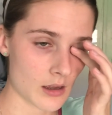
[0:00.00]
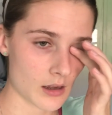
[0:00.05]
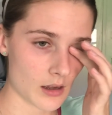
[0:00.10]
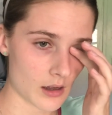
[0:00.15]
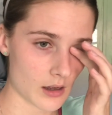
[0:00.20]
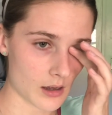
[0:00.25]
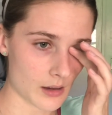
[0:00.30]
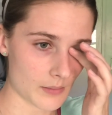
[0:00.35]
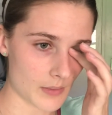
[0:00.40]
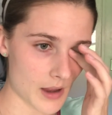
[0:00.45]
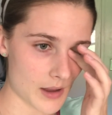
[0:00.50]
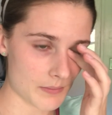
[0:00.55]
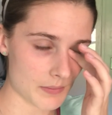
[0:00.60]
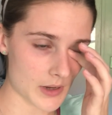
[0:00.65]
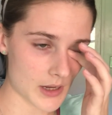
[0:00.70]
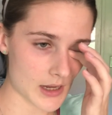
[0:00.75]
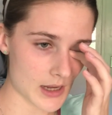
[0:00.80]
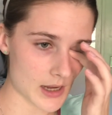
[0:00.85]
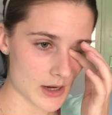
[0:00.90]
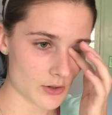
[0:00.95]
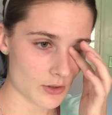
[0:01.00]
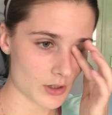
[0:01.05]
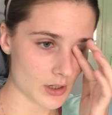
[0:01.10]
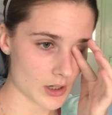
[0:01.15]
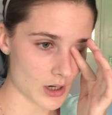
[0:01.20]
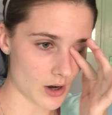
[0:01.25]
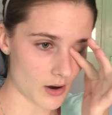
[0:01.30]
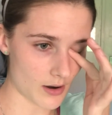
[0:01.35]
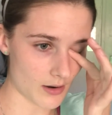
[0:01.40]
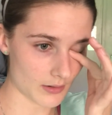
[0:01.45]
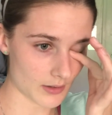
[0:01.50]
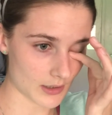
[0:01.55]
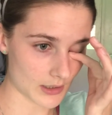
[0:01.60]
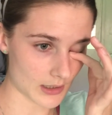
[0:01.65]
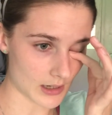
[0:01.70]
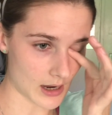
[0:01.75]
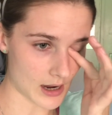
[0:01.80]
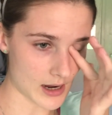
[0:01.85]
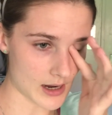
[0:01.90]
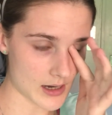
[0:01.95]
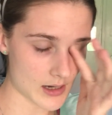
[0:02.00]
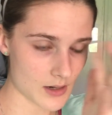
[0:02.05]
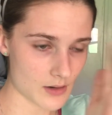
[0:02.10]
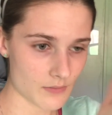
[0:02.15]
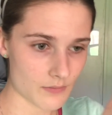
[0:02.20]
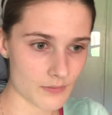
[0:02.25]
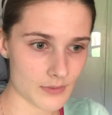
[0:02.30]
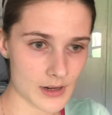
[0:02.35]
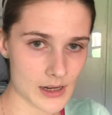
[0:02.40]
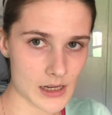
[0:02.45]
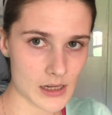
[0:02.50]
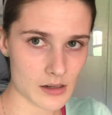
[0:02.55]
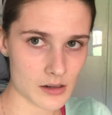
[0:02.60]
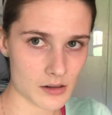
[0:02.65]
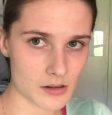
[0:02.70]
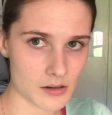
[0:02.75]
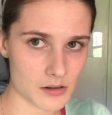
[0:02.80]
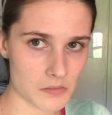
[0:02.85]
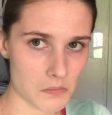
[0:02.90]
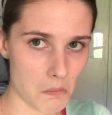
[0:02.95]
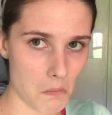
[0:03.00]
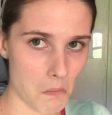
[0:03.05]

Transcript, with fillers: Um, I might actually go outside and read